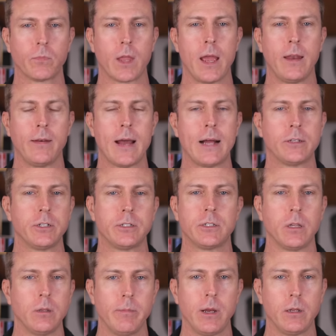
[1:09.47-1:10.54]
And not just
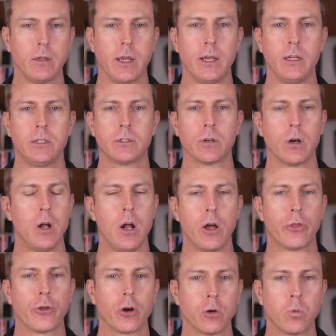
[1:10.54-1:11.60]
in the Middle East or
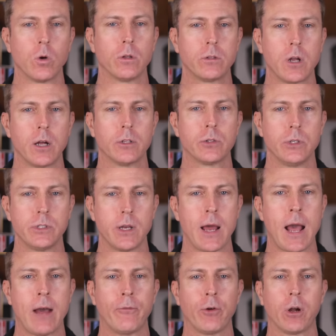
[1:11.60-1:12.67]
third world countries in
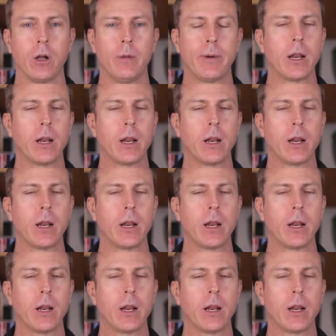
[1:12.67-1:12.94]
Africa,